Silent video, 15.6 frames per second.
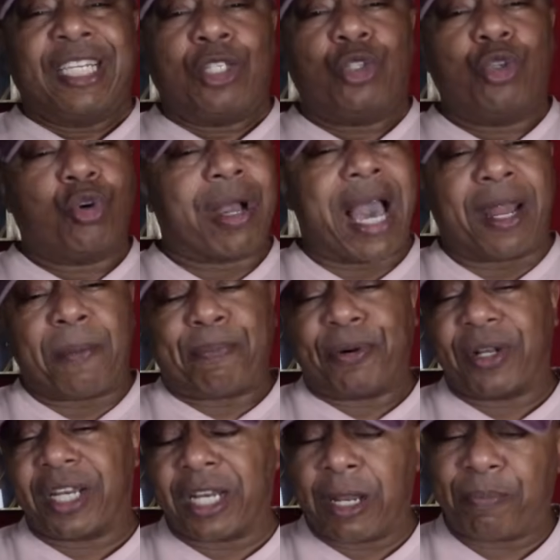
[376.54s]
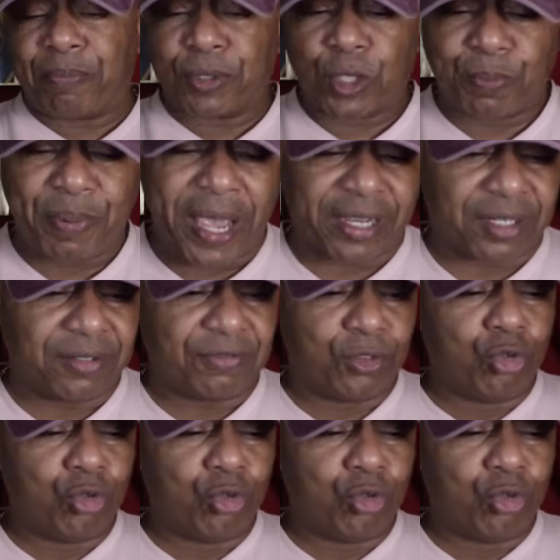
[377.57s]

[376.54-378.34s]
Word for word: you got to put it in perspective.